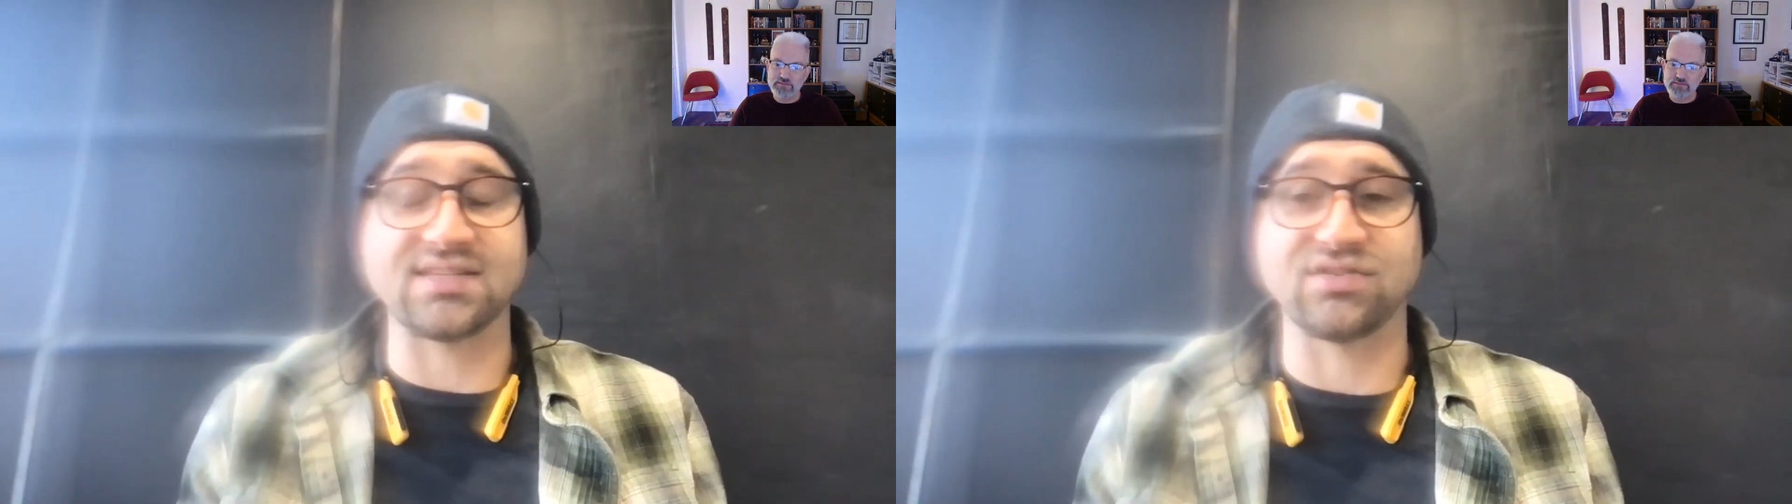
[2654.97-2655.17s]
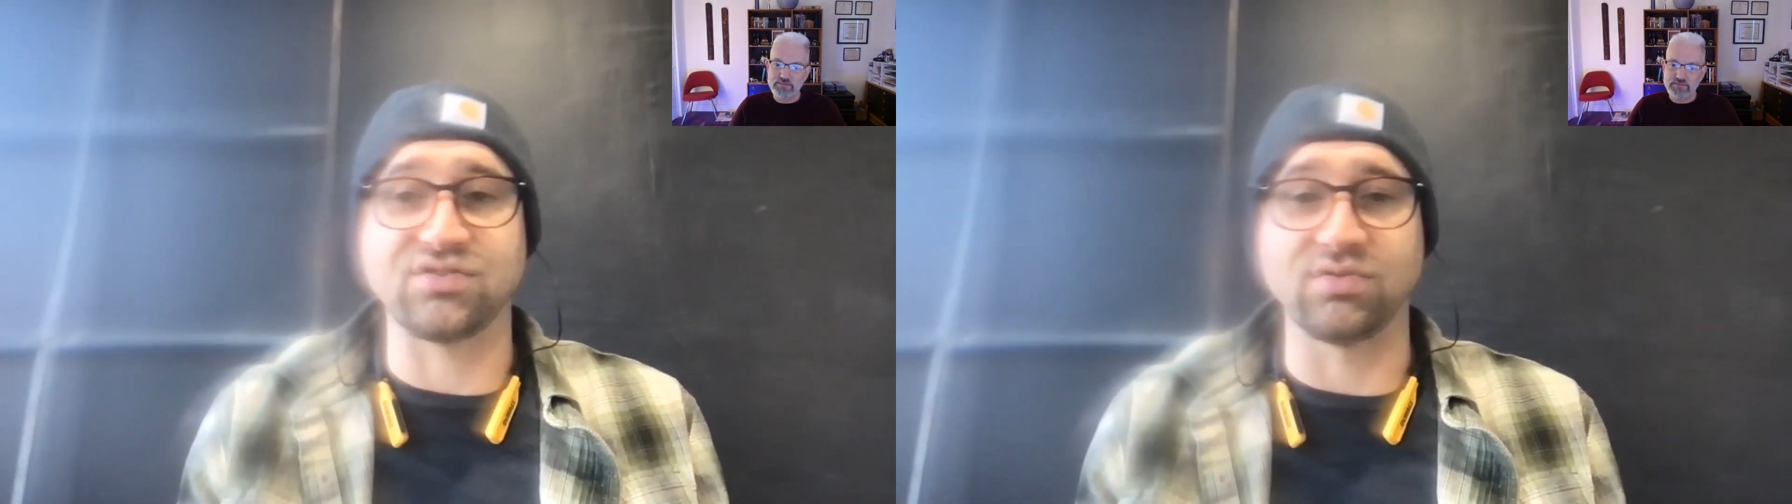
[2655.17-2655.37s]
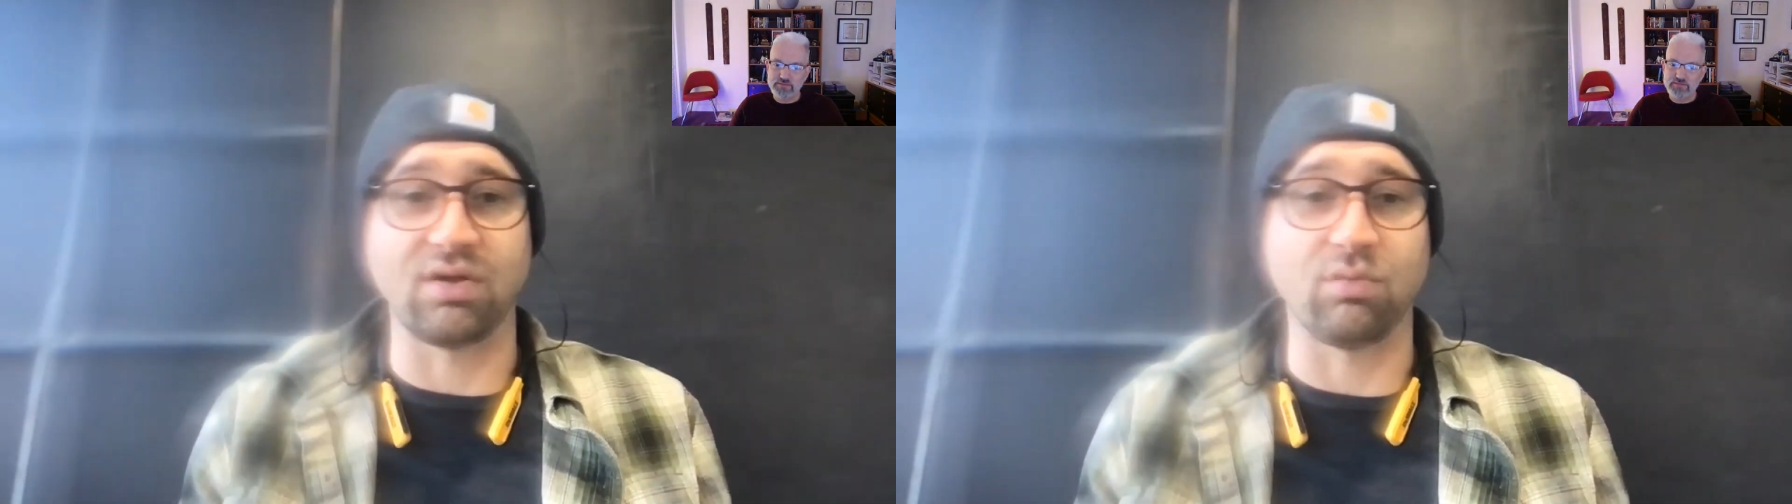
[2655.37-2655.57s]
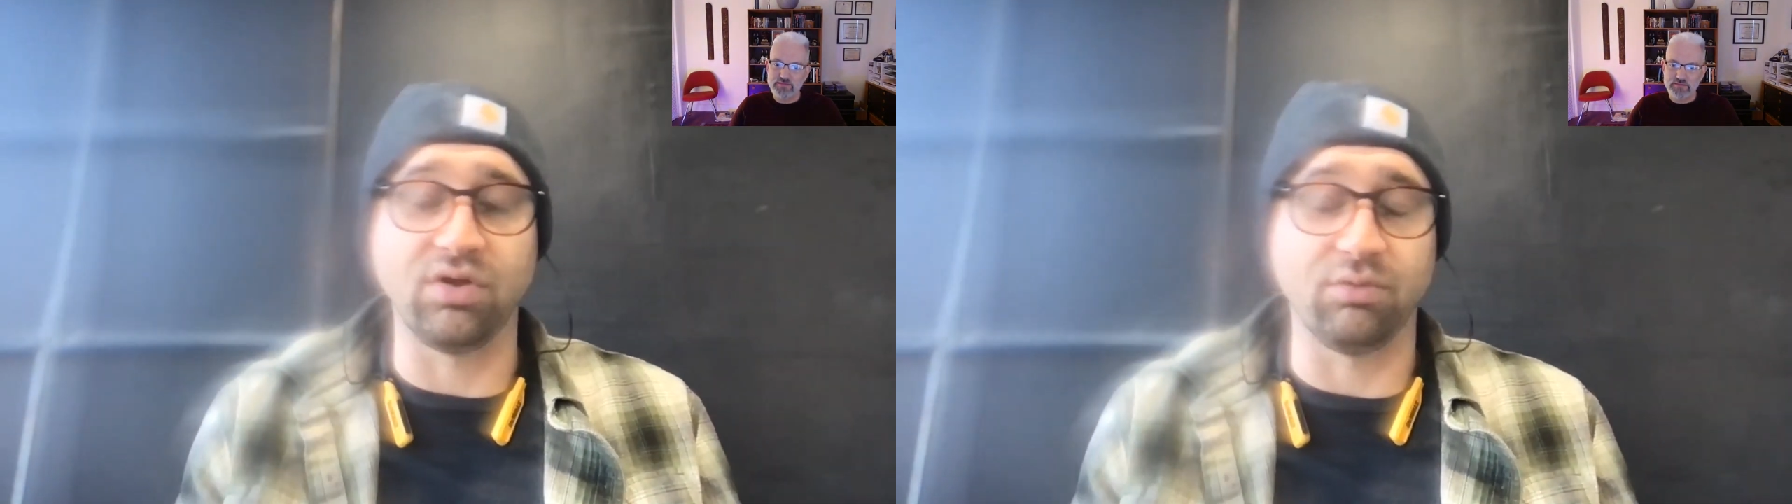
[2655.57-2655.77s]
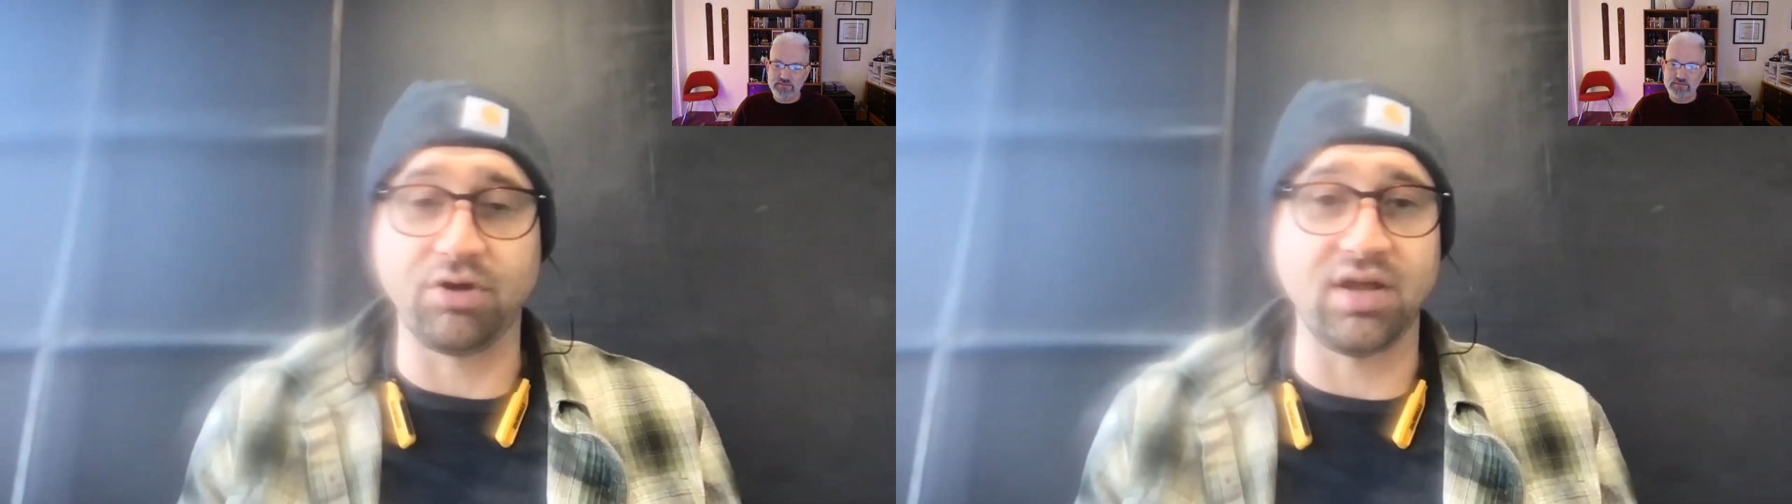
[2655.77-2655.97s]
And she was like, well,
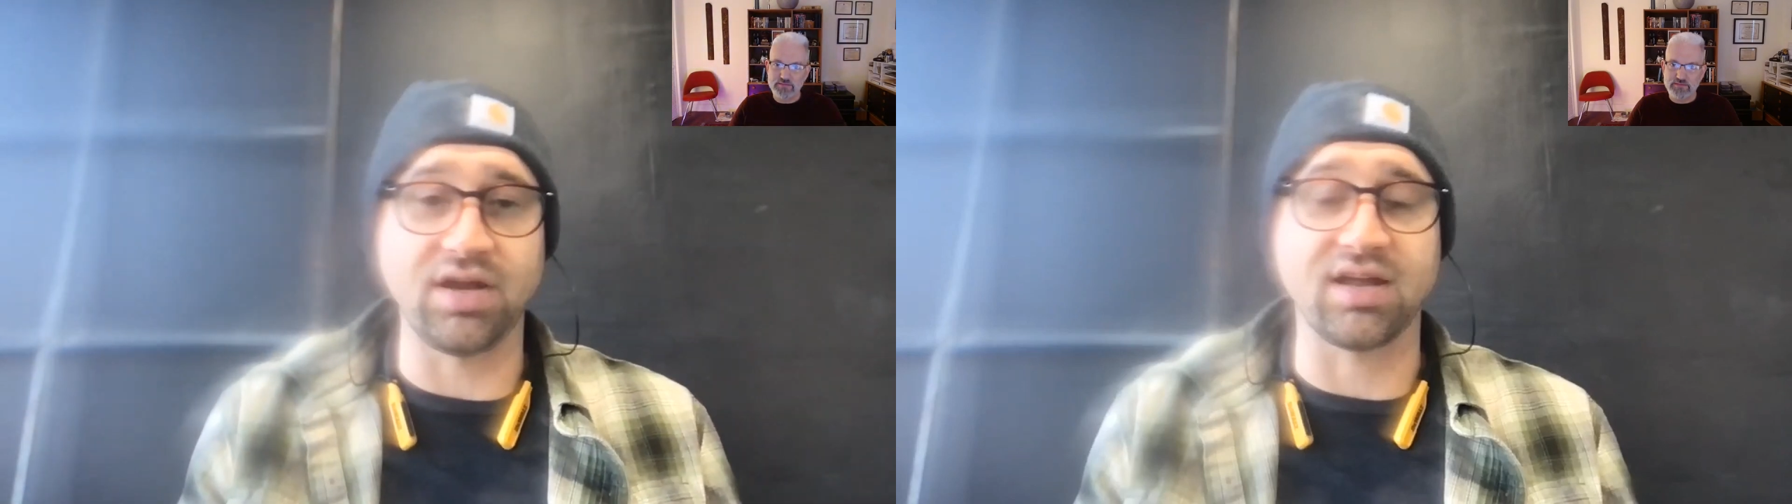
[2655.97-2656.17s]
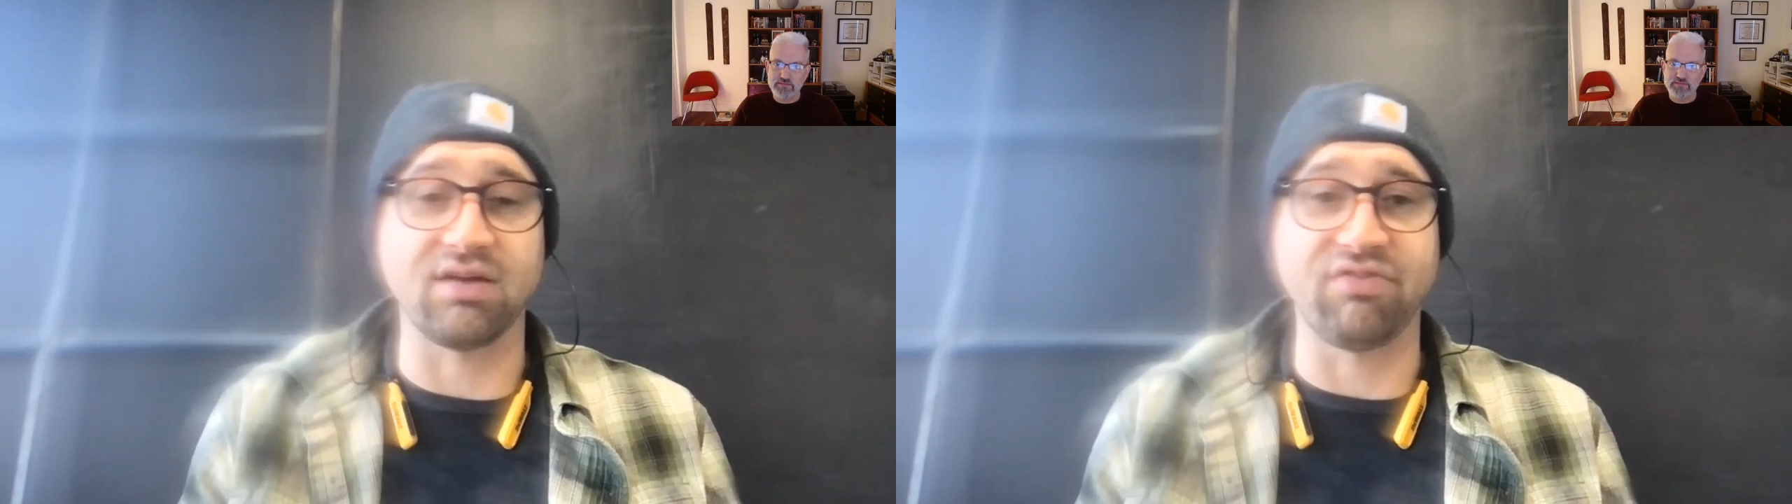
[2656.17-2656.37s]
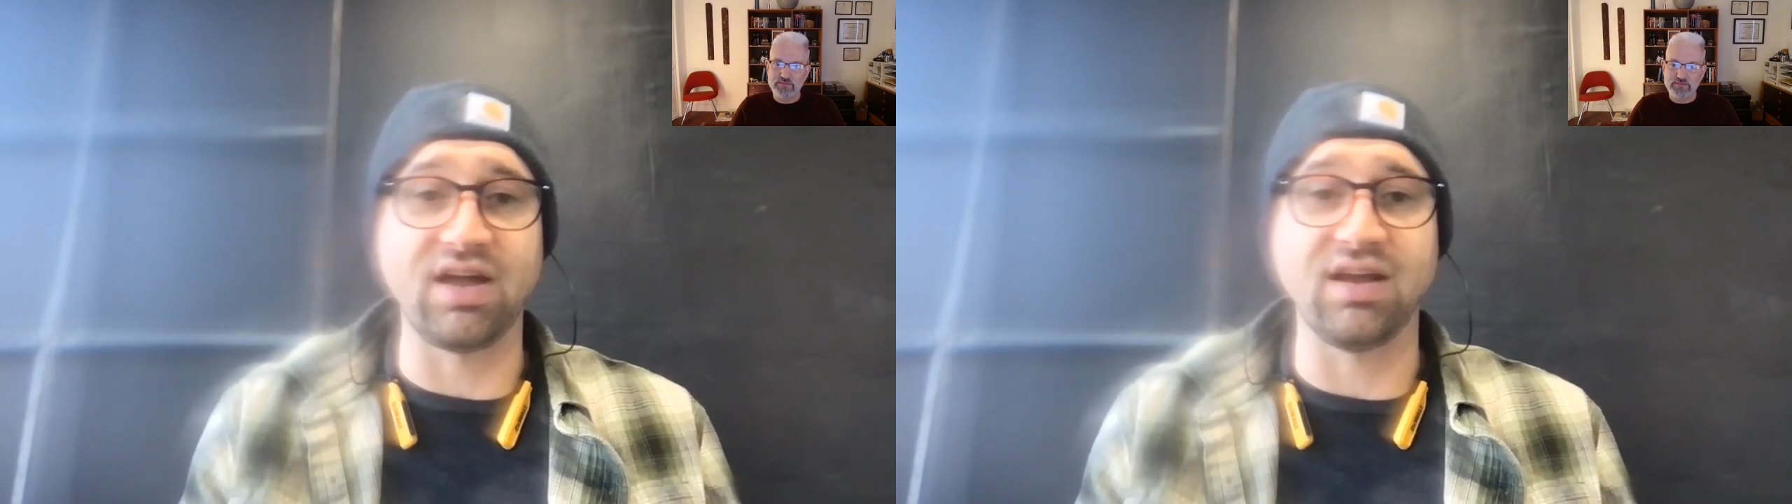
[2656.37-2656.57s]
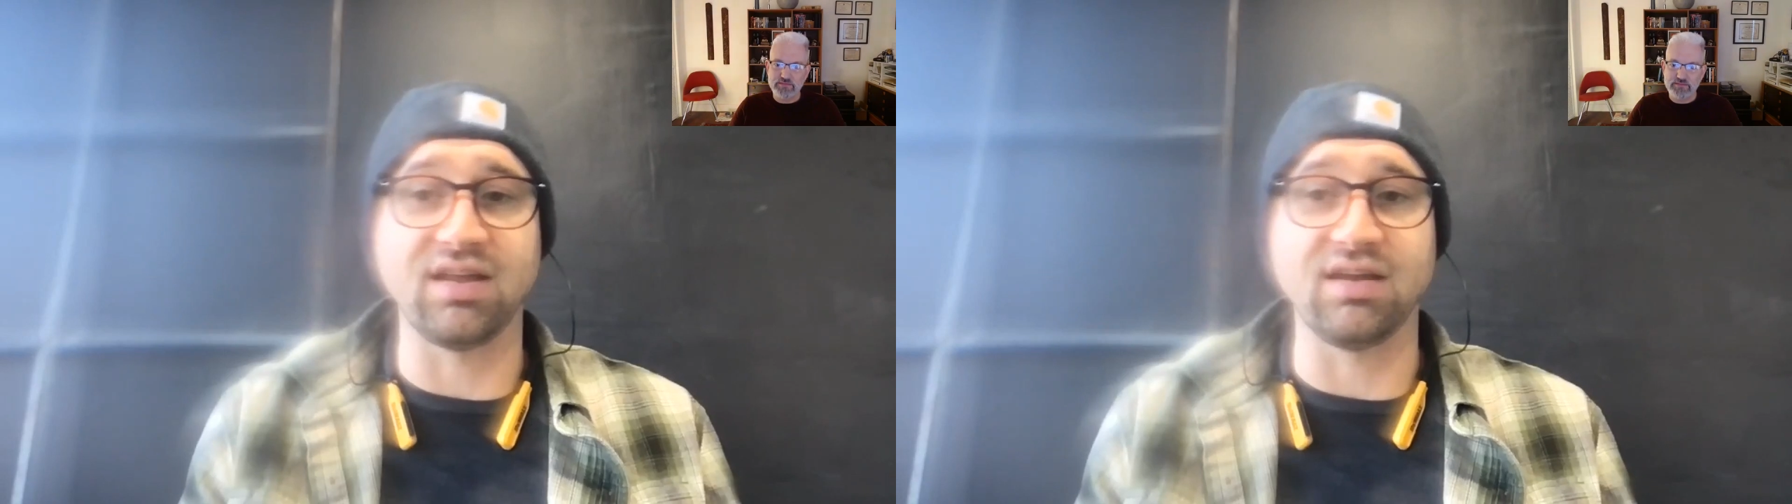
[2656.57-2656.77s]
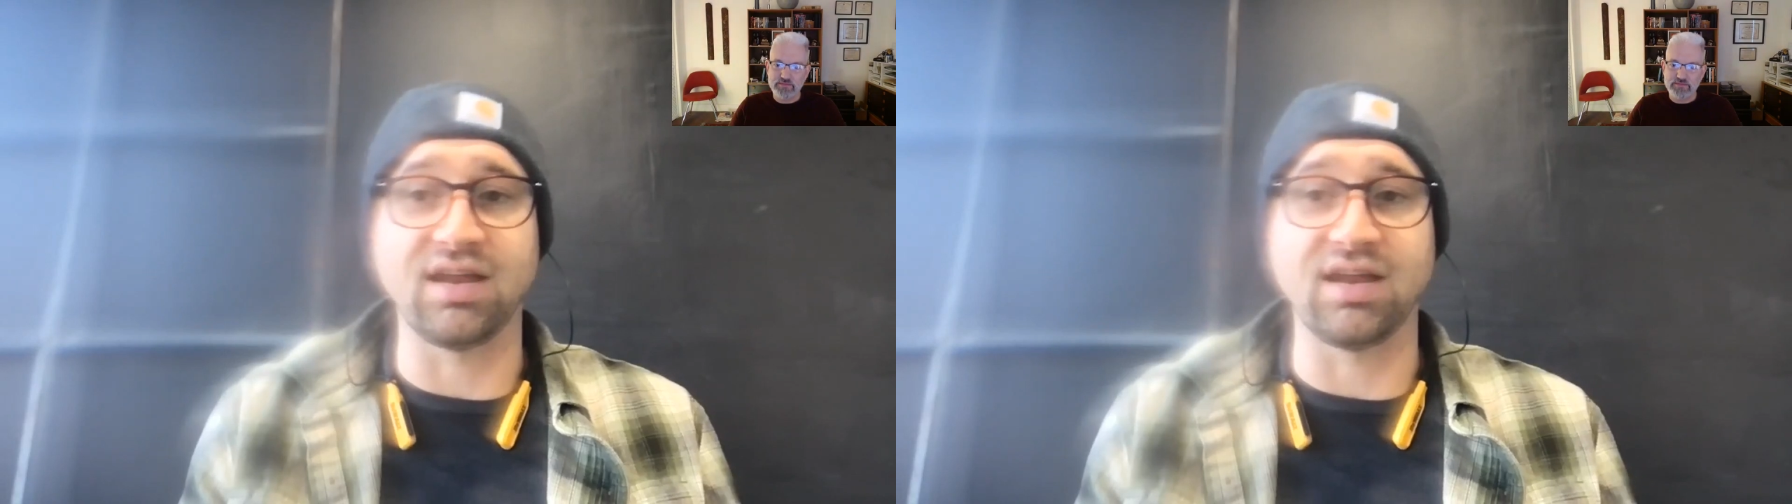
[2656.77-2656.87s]
you're probably not going to find it.